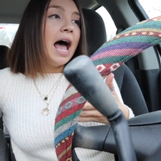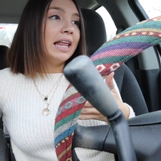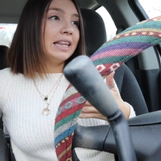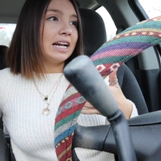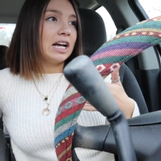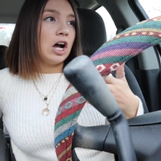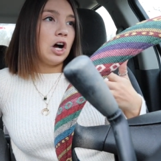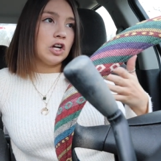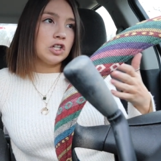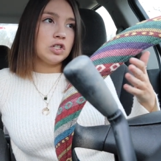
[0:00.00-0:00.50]
And
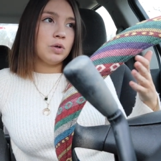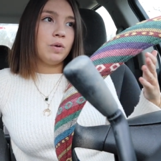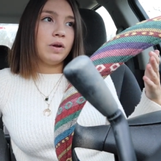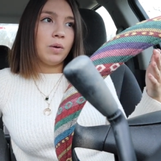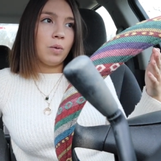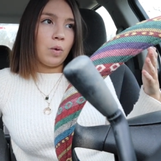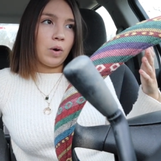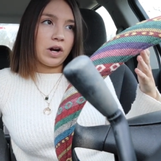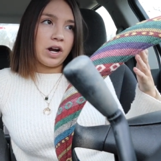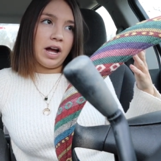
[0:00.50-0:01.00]
then I also
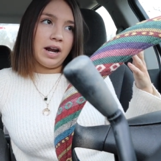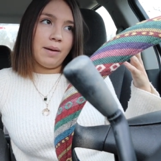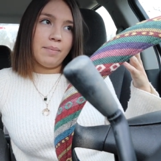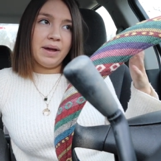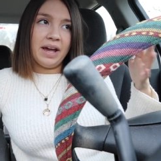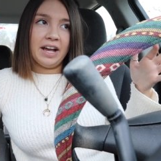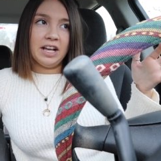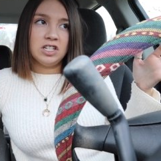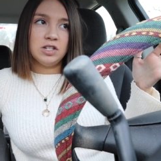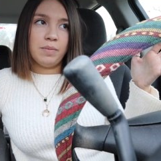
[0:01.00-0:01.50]
want to work on a
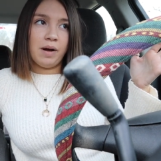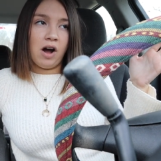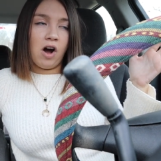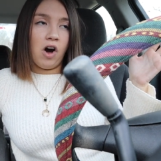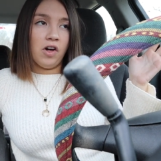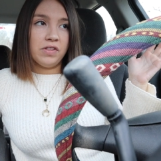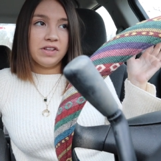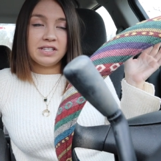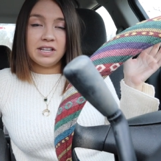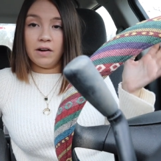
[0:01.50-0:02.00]
page about
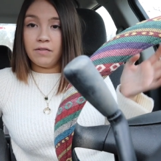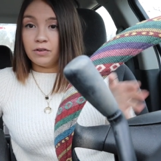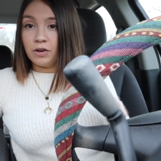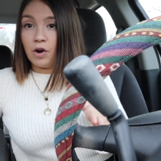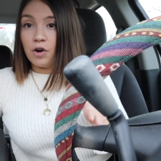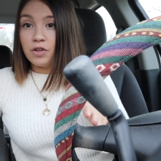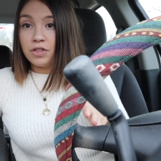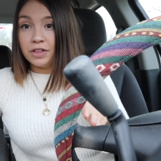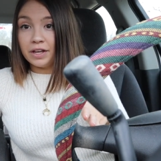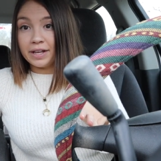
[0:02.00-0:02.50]
all the
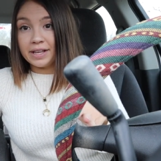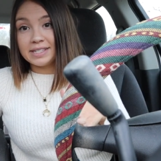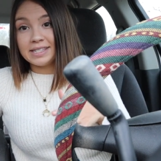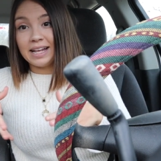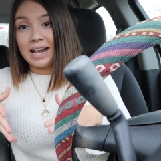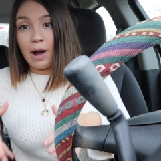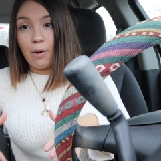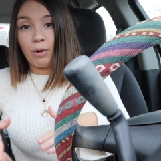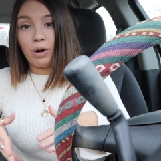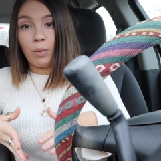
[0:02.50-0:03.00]
self-growth things
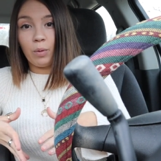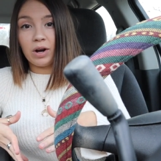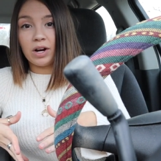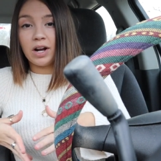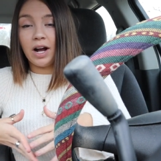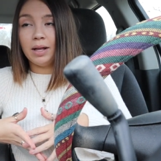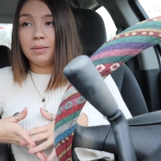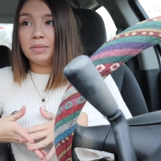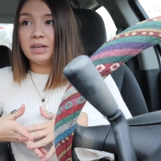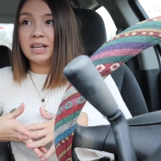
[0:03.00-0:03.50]
that I want to
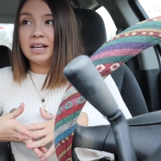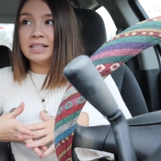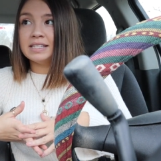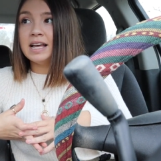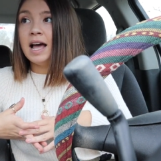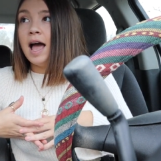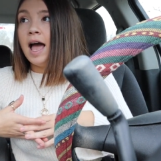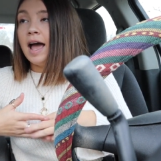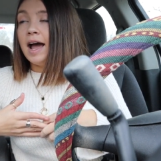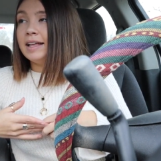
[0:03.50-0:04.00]
work on
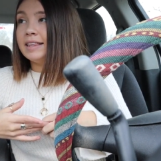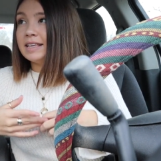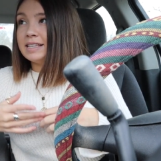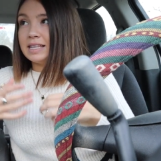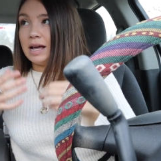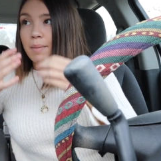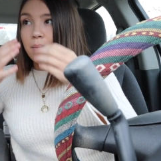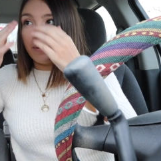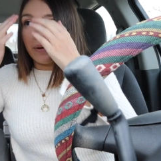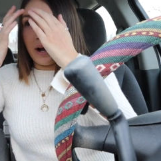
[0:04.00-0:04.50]
because in
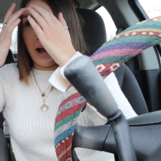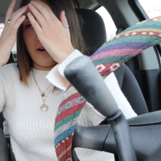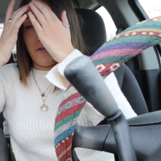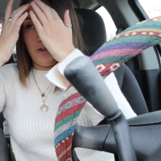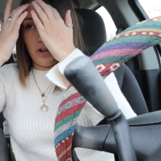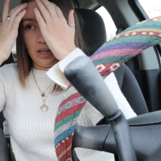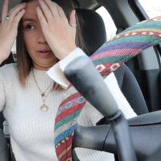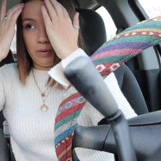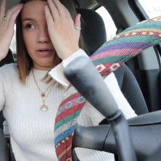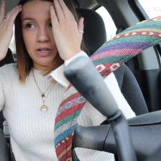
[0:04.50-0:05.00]
December, I
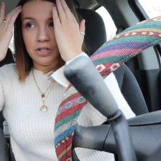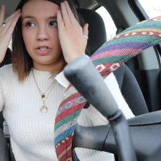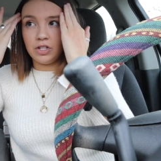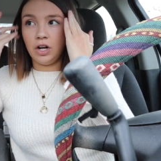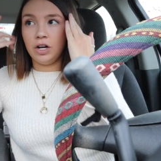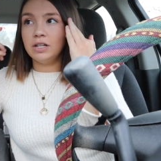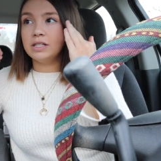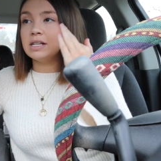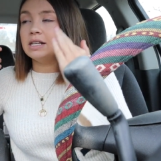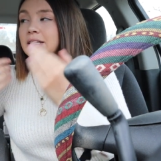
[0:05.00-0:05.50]
really want to
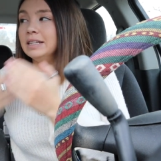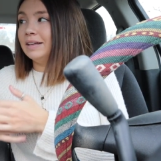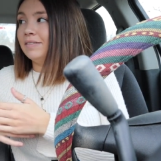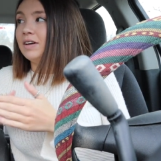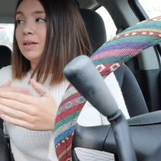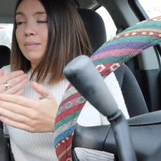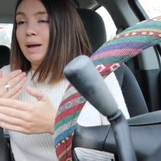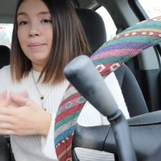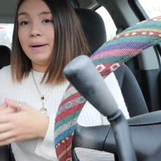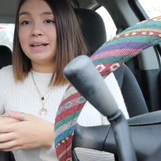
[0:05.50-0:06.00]
start
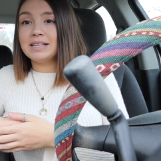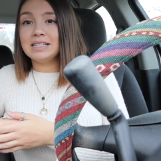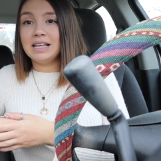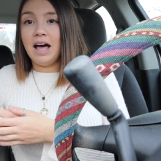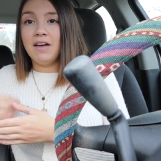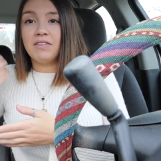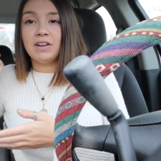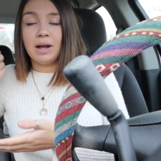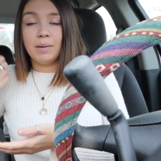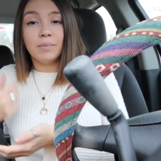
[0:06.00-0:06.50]
living my best
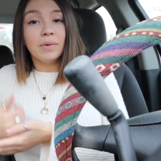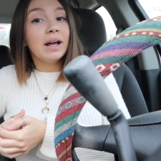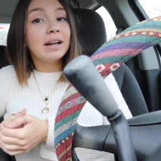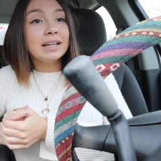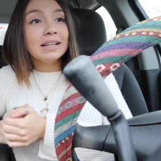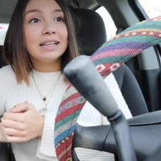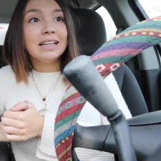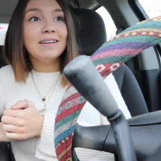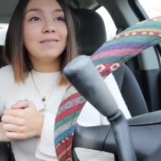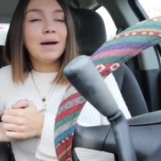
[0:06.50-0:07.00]
life and I'm
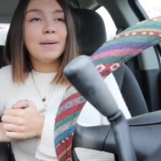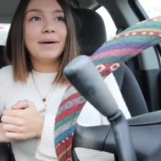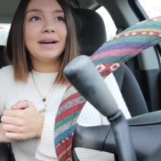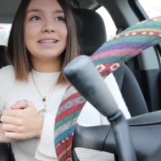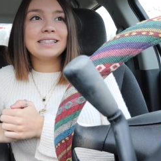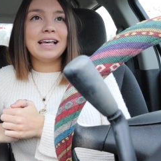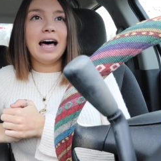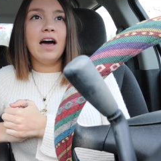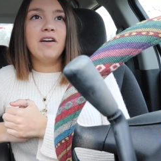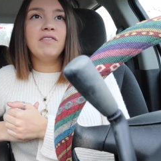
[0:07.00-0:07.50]
ready to live my
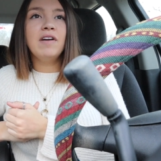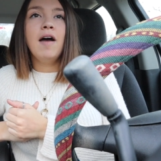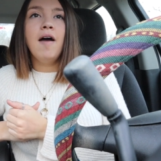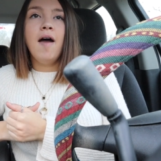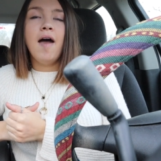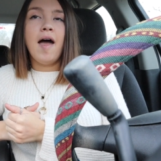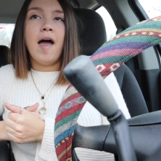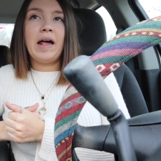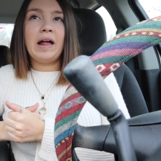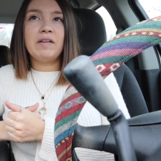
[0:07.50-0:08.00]
best life.
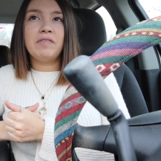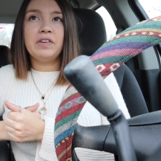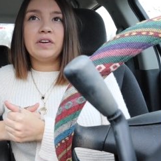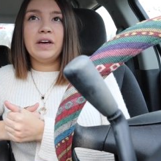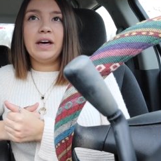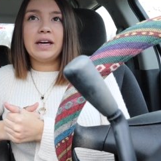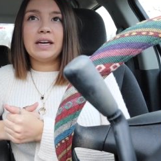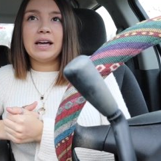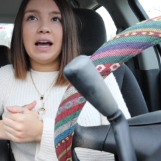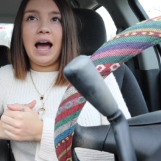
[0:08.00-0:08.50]
And I feel
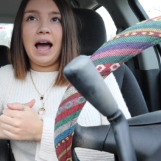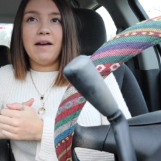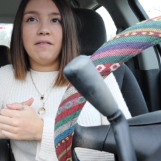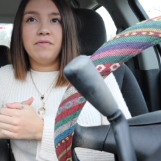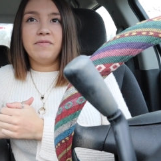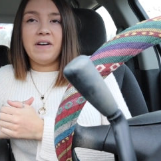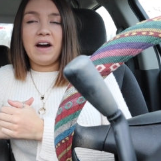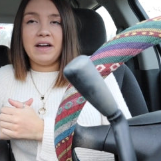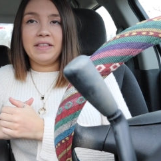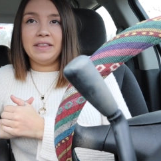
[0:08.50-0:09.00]
like i
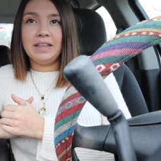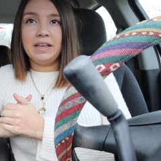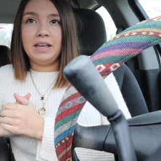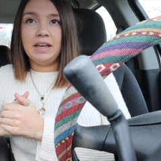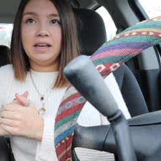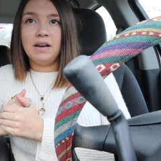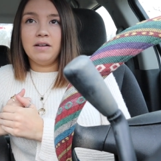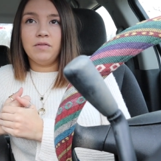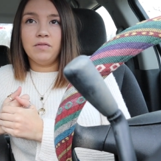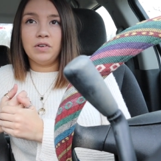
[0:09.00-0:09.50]

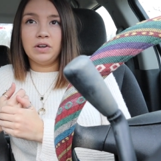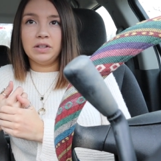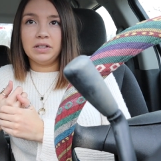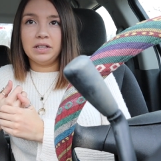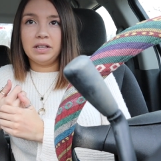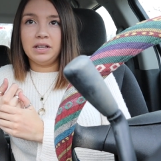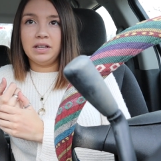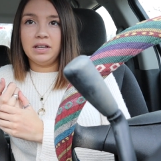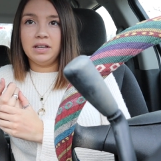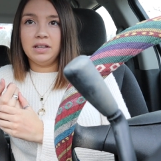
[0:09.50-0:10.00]
finally
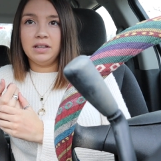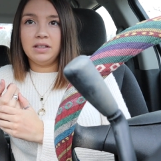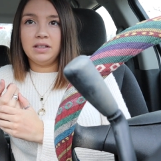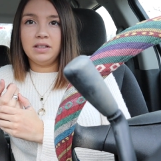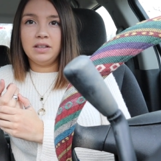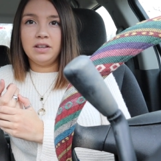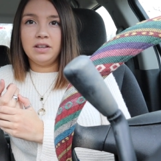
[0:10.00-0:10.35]
really